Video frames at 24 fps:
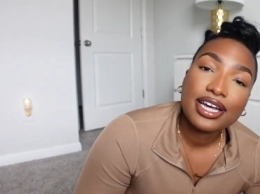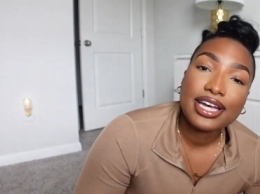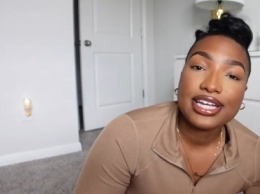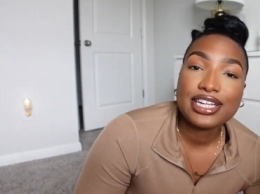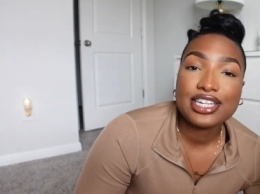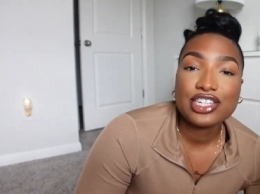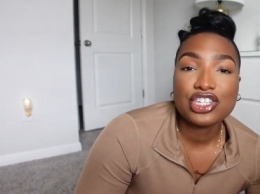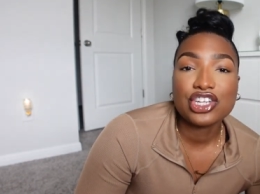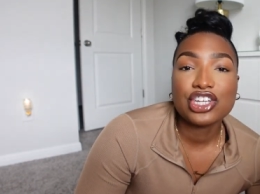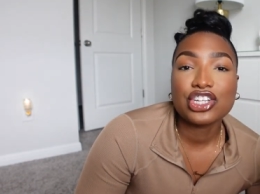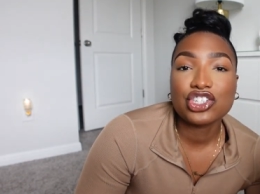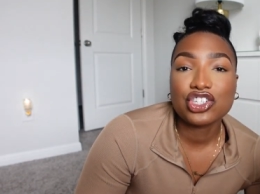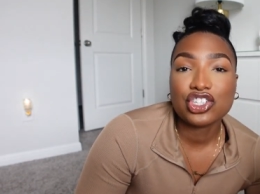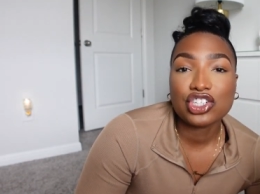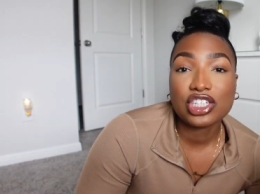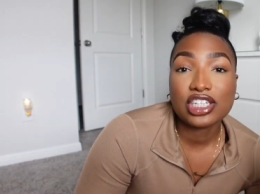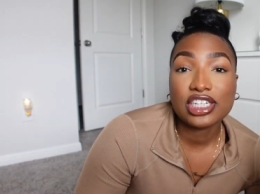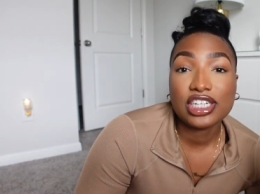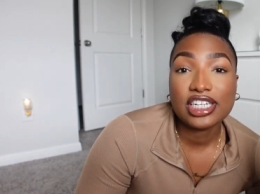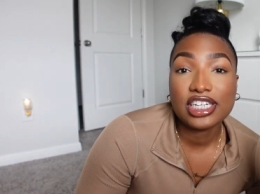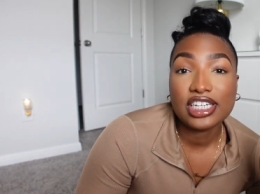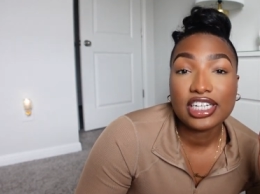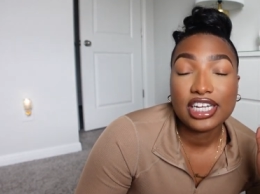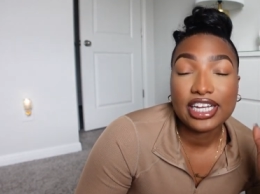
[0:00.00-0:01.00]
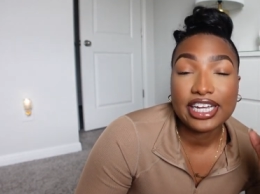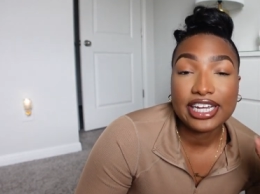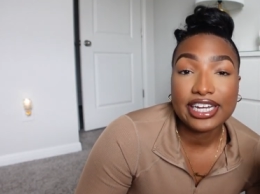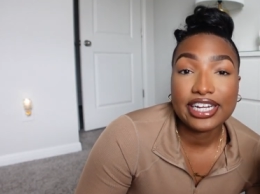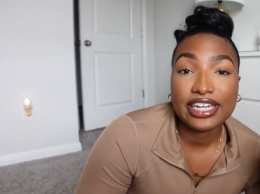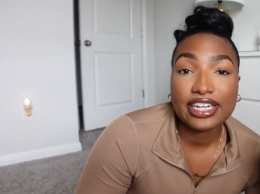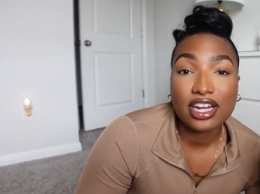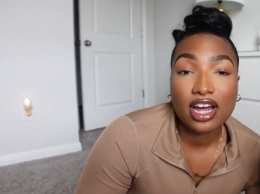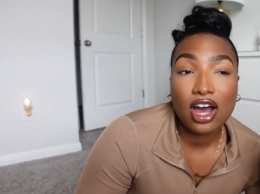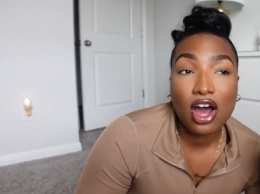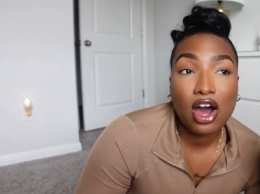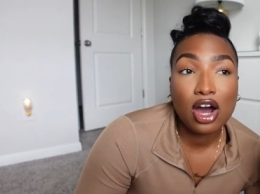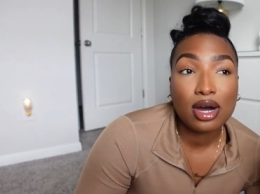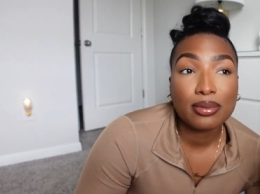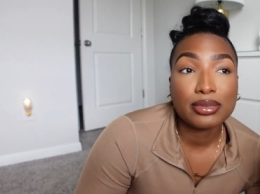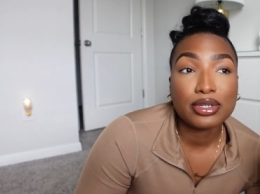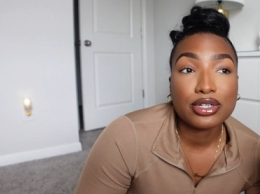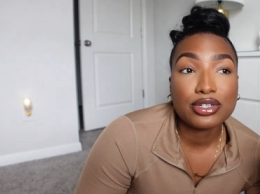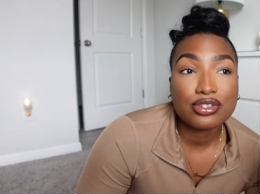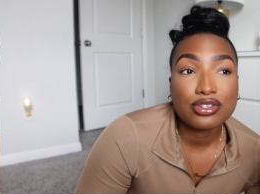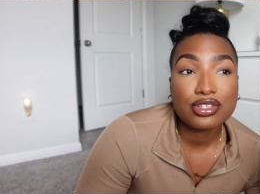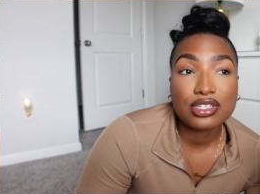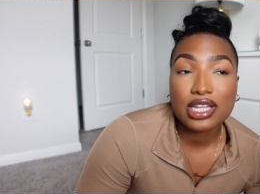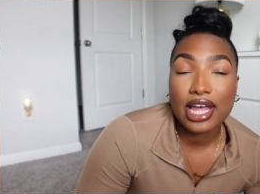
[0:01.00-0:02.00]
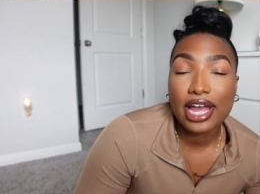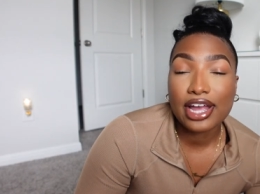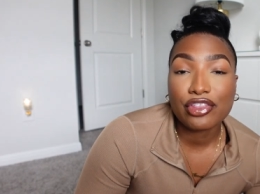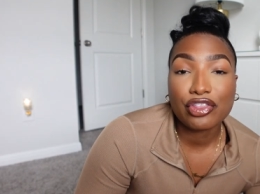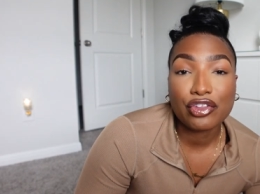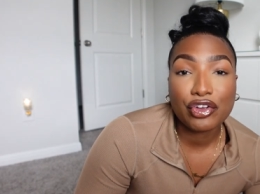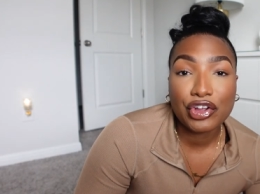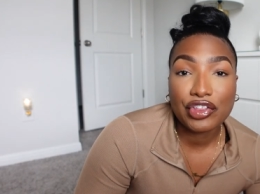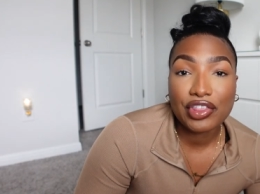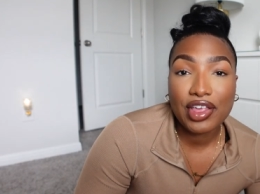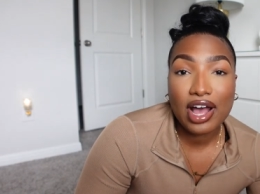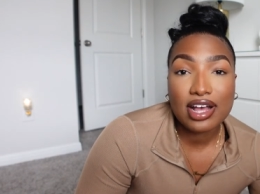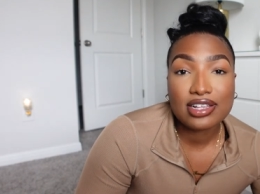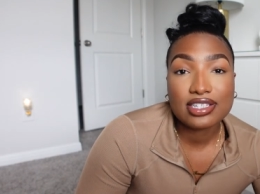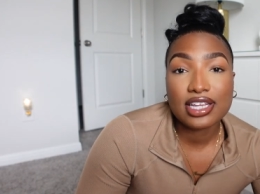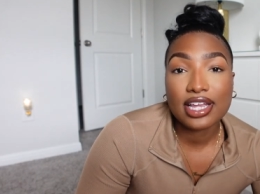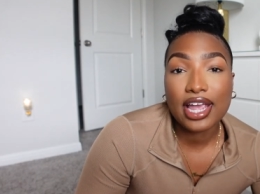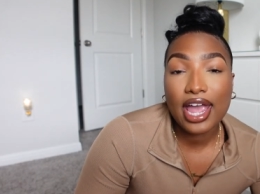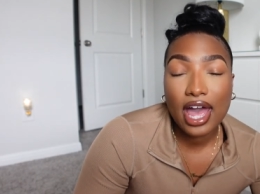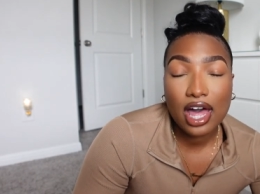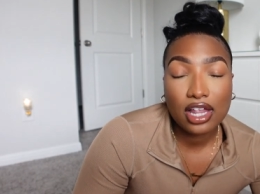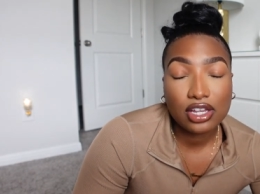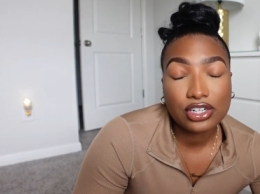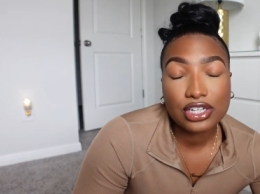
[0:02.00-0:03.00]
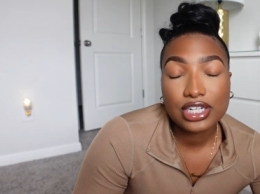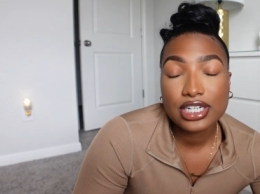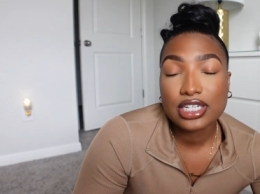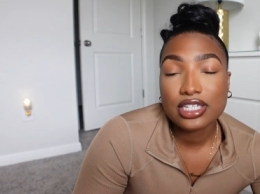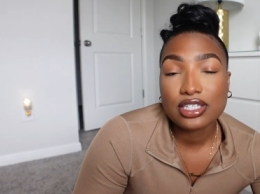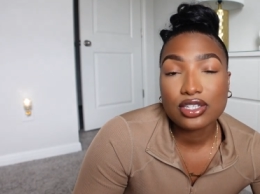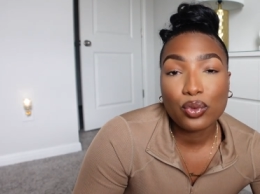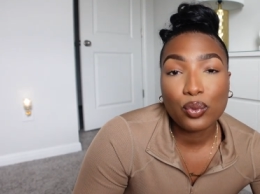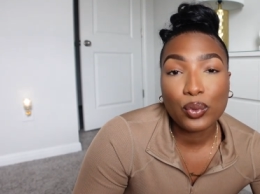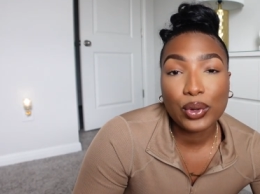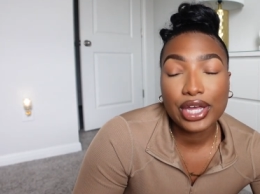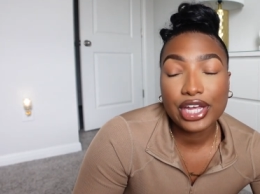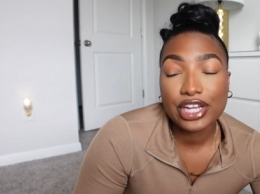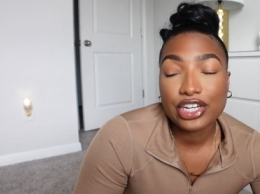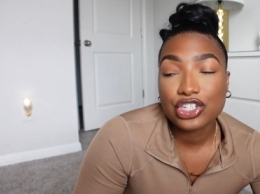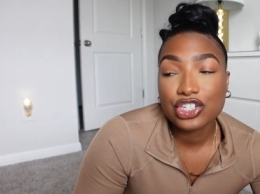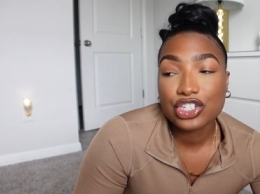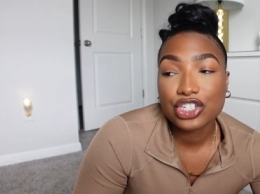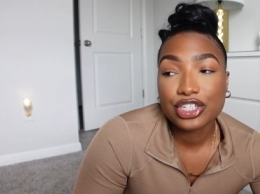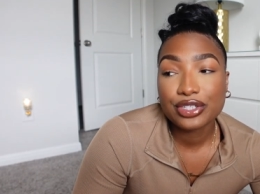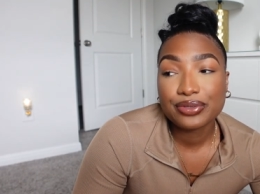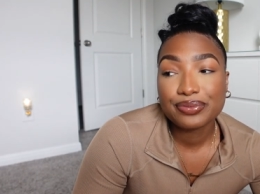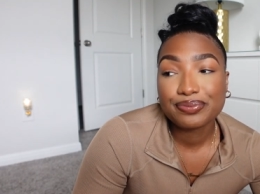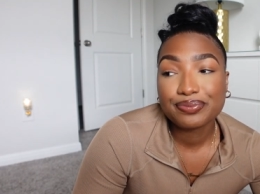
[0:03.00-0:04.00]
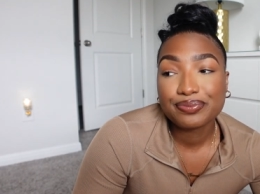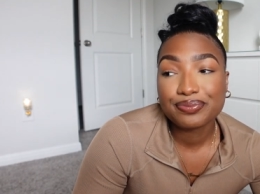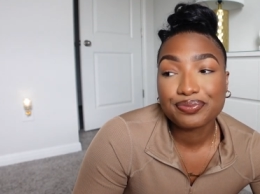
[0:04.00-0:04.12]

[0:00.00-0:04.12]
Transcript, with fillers: intentionally eaten almost like three thousand calories, which